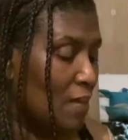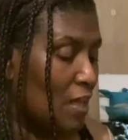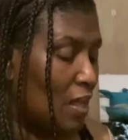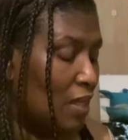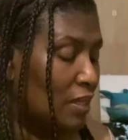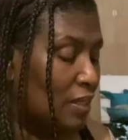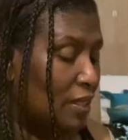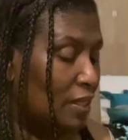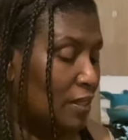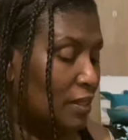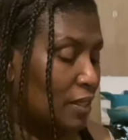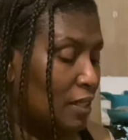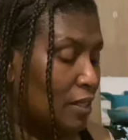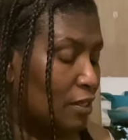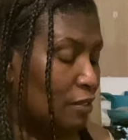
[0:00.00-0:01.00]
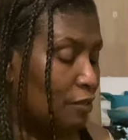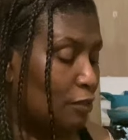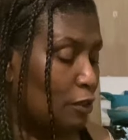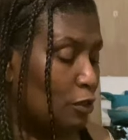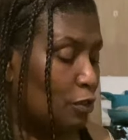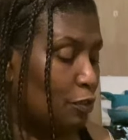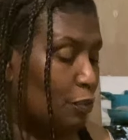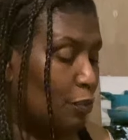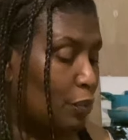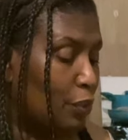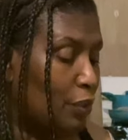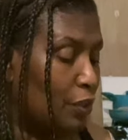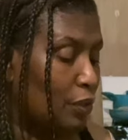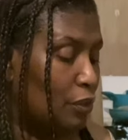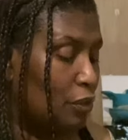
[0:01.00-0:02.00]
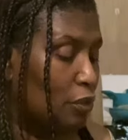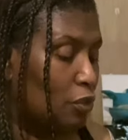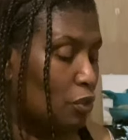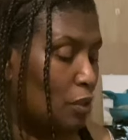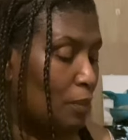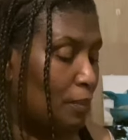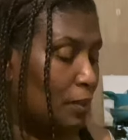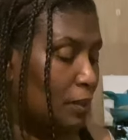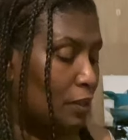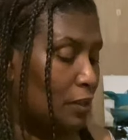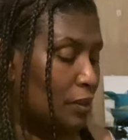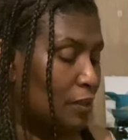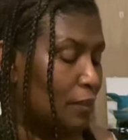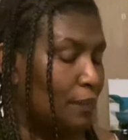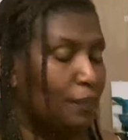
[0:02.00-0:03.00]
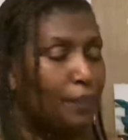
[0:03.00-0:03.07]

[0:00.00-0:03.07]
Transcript: And then it says the first four trumpets.